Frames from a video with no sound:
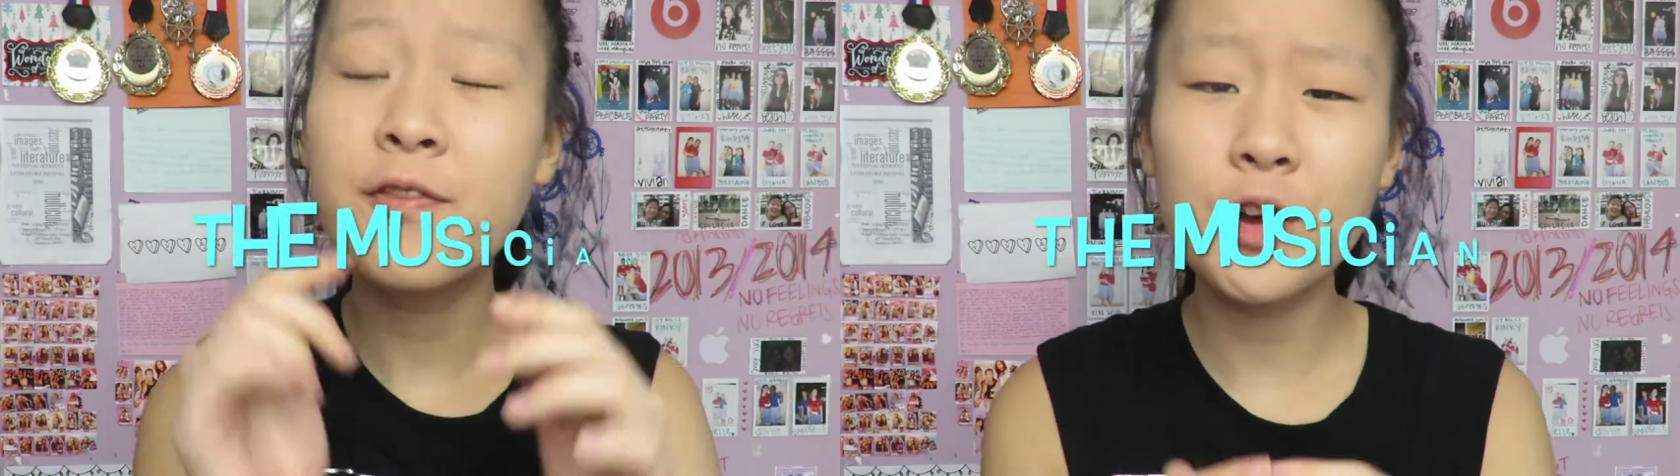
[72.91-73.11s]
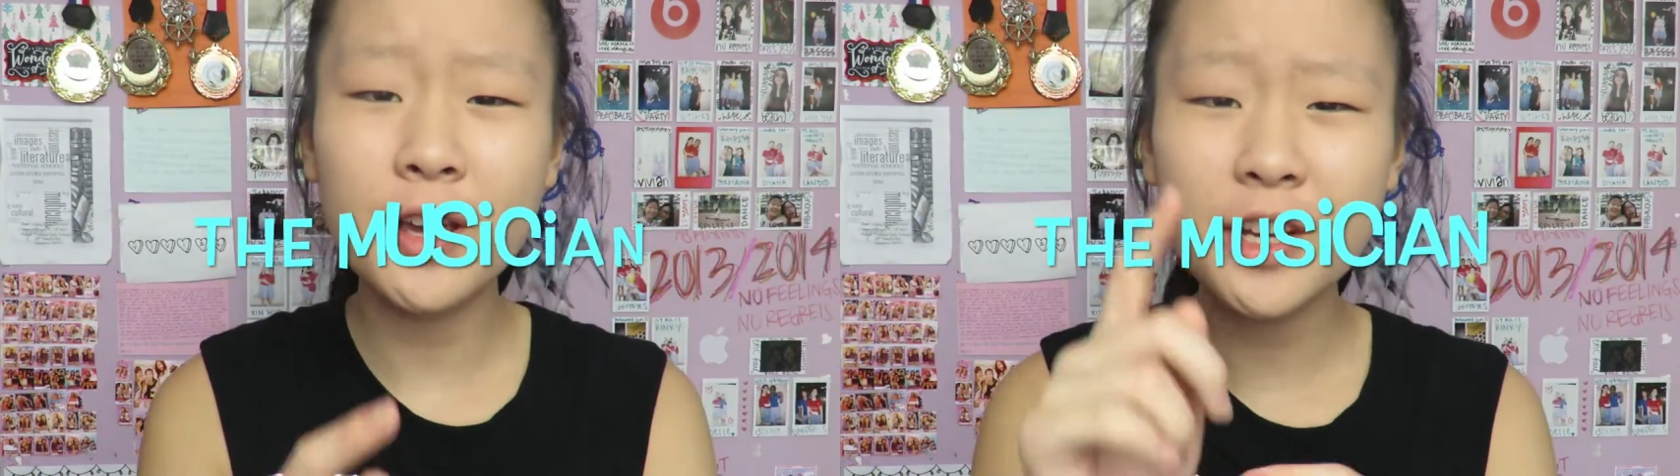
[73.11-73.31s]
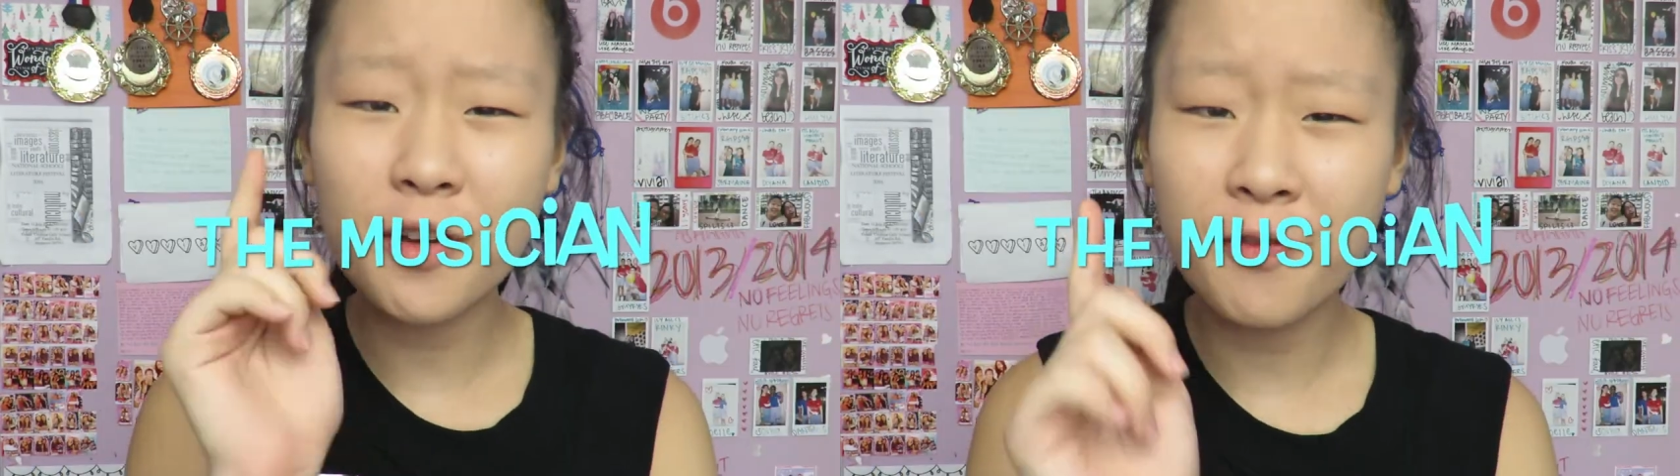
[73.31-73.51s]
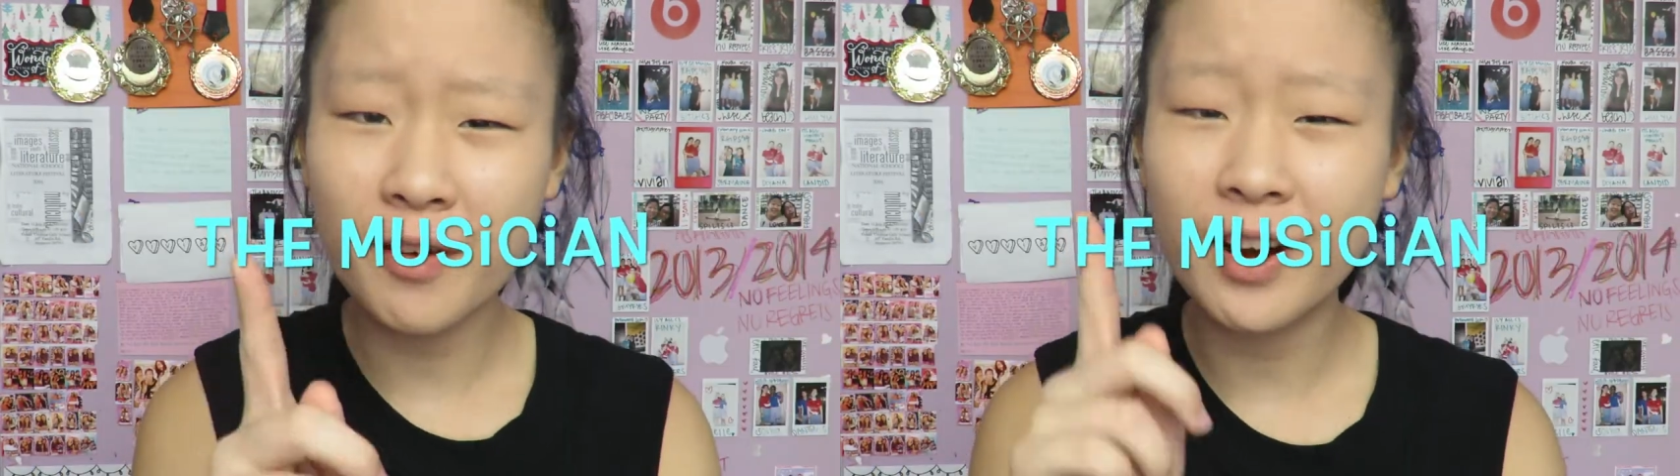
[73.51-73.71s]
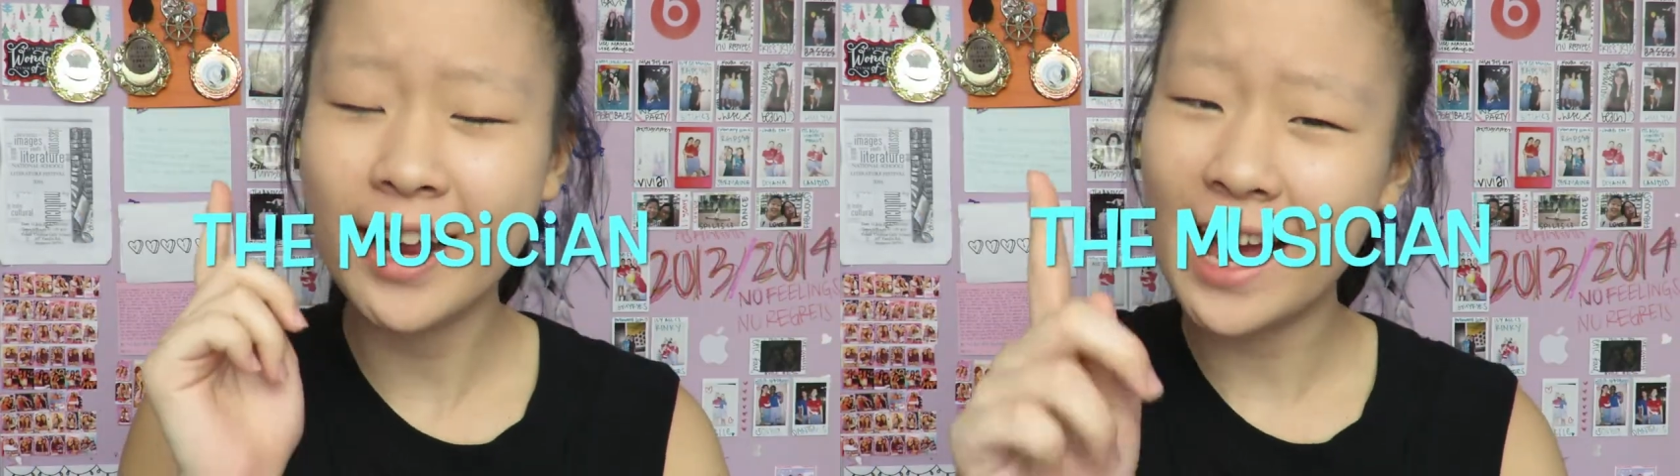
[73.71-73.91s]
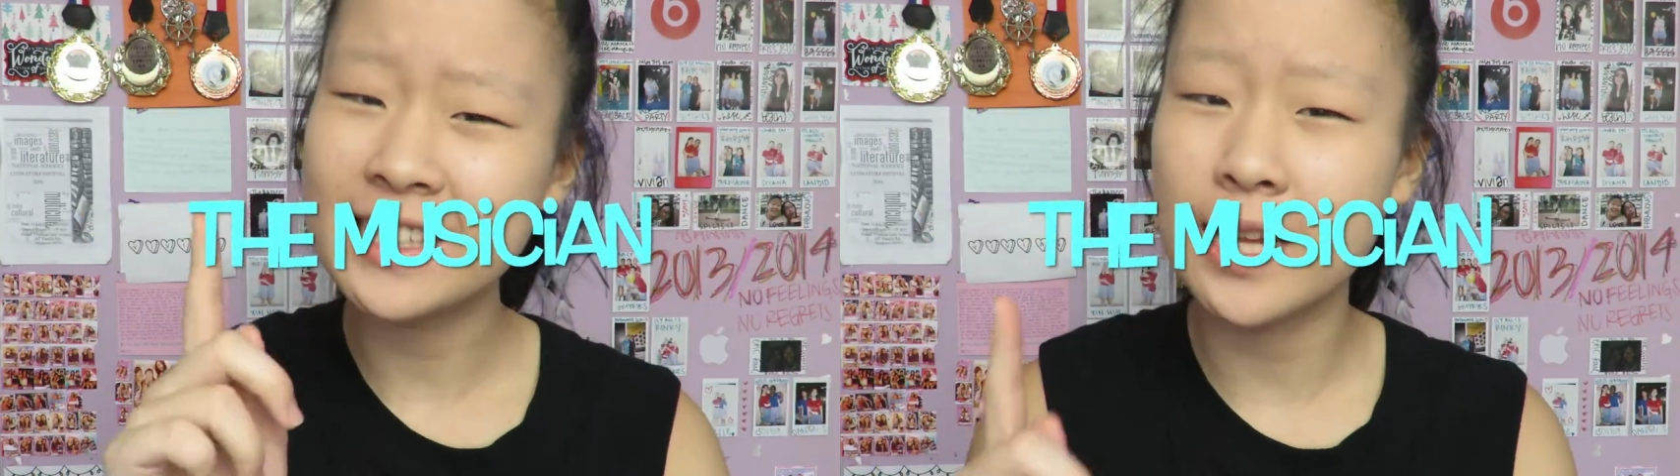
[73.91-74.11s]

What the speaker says: Fill in your favorite guy